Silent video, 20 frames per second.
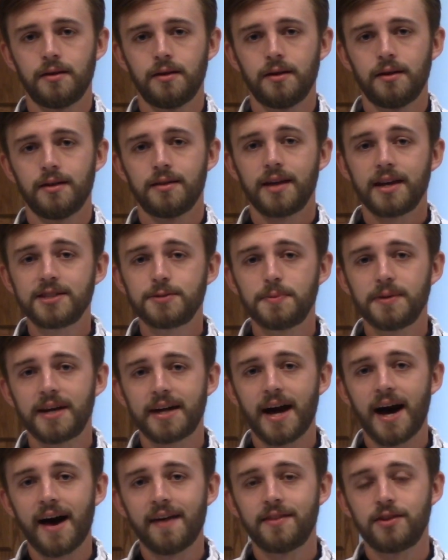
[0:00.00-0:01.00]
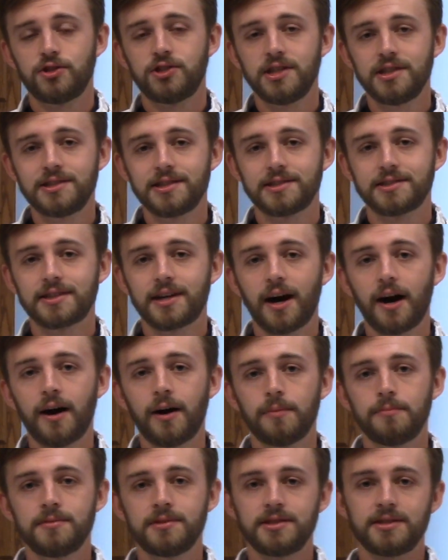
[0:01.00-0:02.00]
Thanks be to God that Jesus
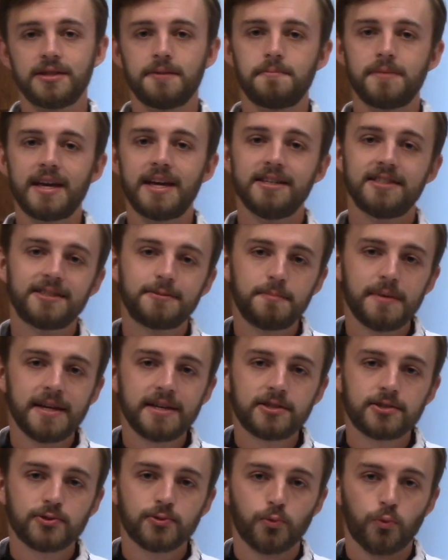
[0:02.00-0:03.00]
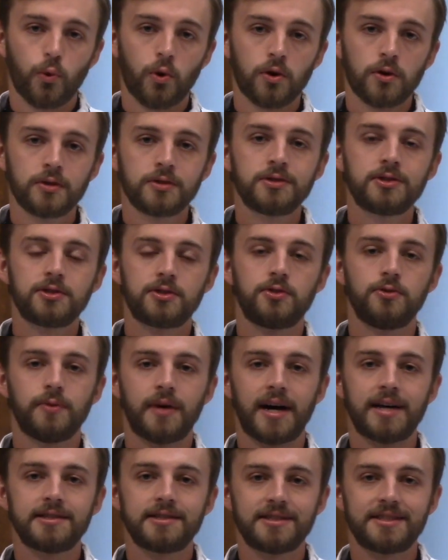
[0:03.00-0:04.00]
comes. He speaks words
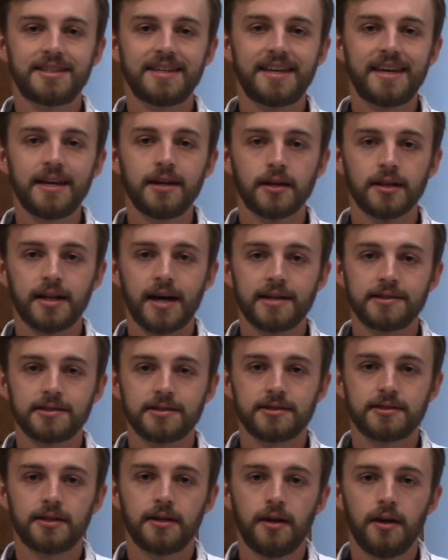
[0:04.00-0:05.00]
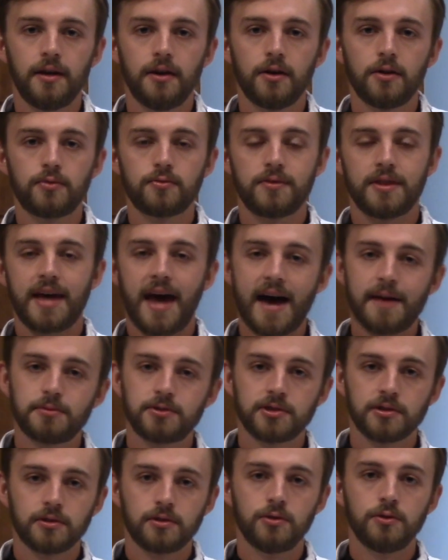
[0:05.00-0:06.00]
to us to heal us through the
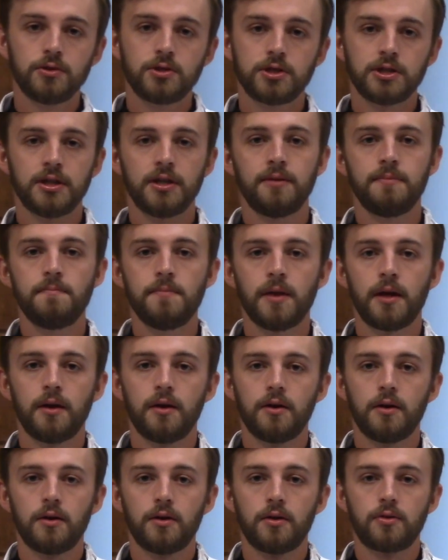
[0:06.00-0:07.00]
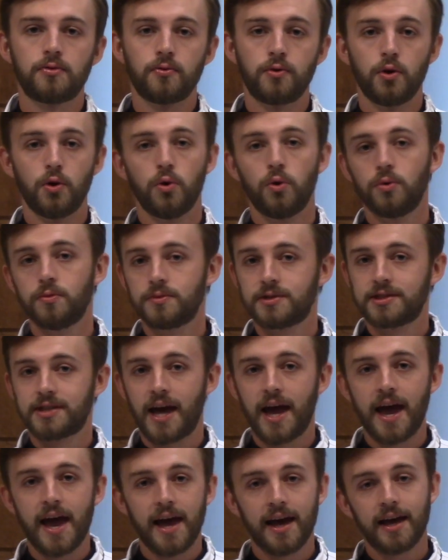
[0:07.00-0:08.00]
absolution, through
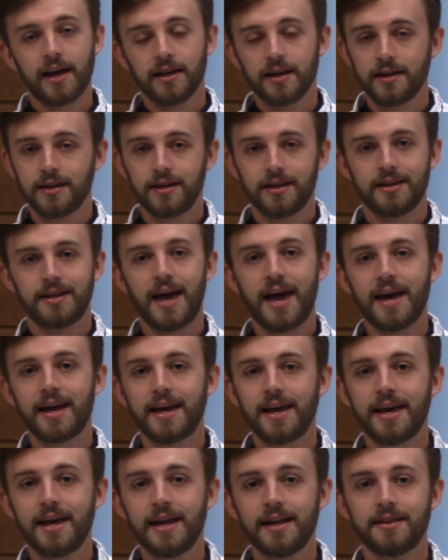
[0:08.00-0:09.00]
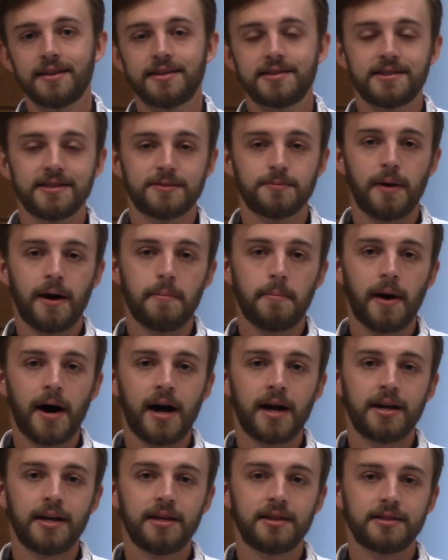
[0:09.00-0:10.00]
saying, "Take, eat, this is my
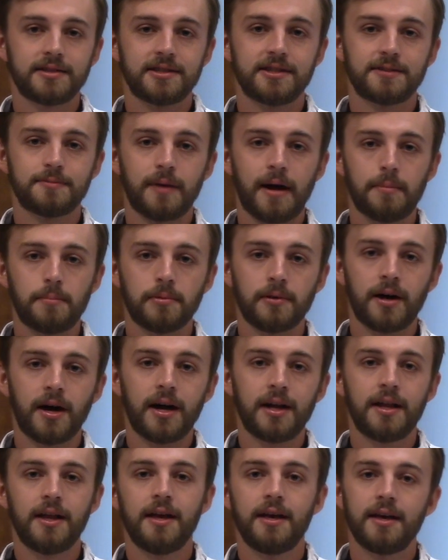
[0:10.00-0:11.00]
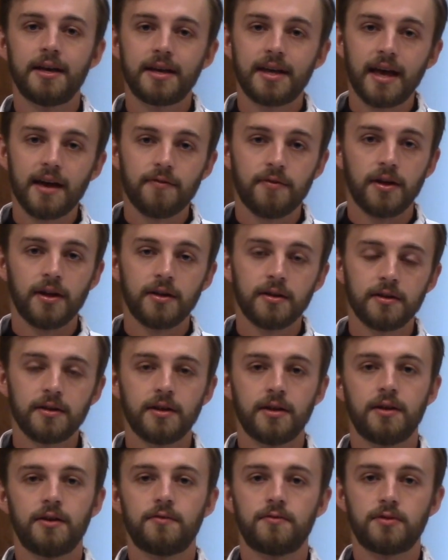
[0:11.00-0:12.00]
body, this is my blood, given
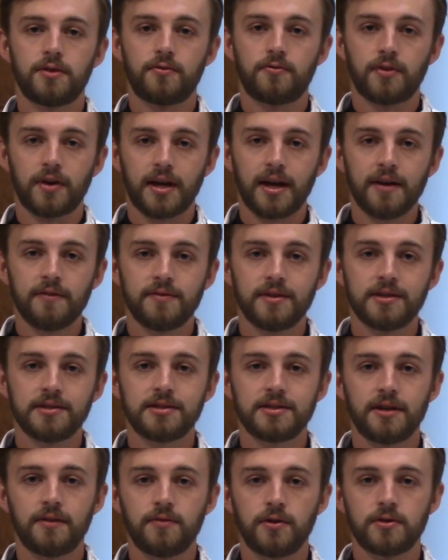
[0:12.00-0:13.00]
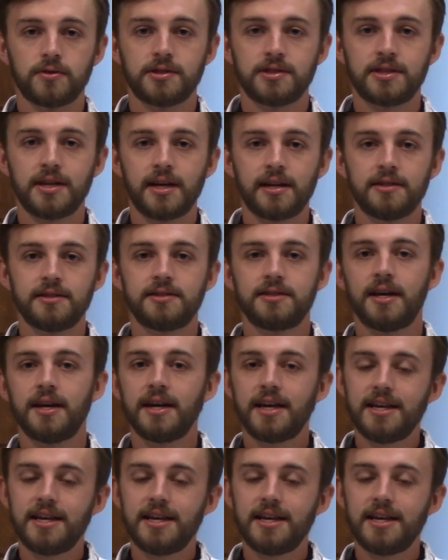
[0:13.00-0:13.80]
for the forgiveness of your sins."